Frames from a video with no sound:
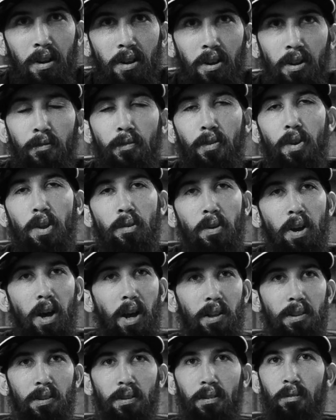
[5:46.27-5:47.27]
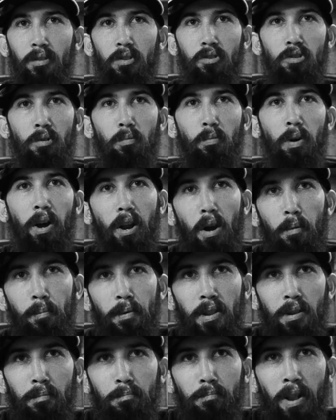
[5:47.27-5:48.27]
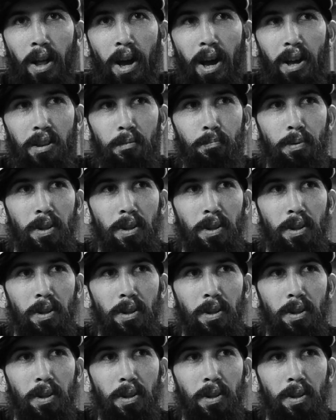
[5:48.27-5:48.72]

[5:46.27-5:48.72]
Good for you guys. Shooting wide open's a blast.